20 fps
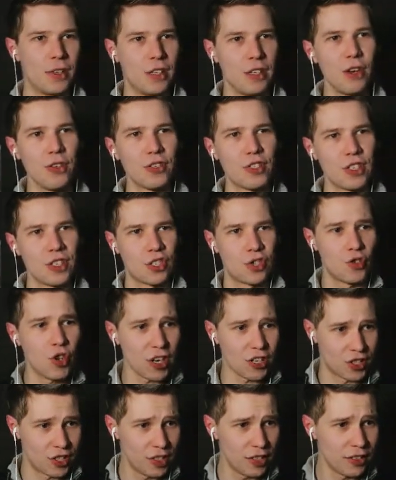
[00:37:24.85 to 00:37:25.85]
Not just
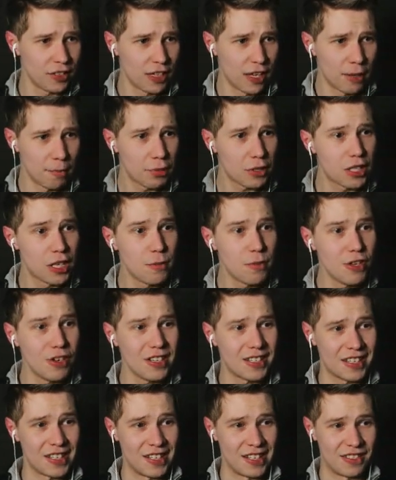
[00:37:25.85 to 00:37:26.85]
structure, but
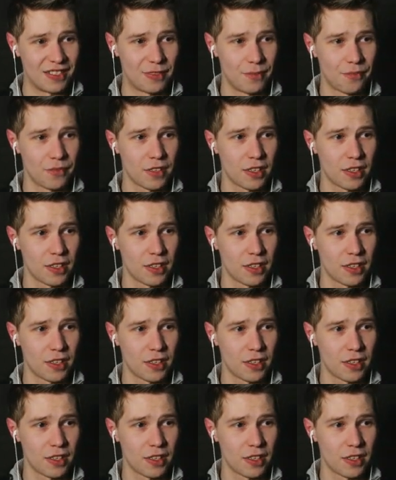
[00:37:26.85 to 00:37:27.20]
communities.